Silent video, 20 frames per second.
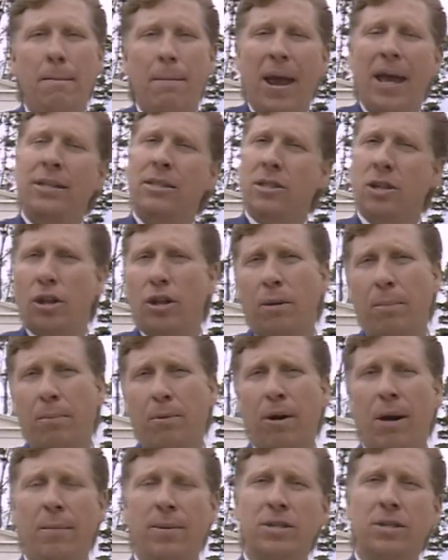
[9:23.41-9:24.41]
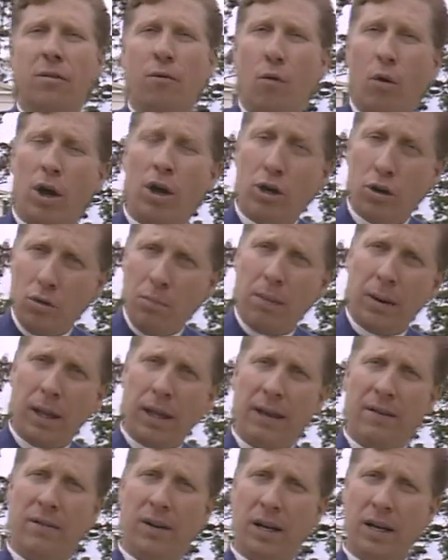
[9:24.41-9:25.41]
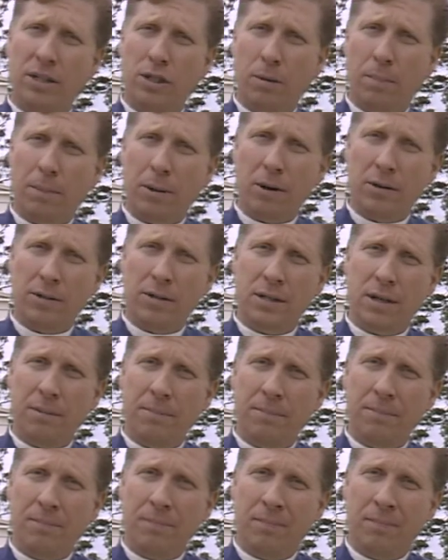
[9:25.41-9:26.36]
based on the premise of what you believe in as a person?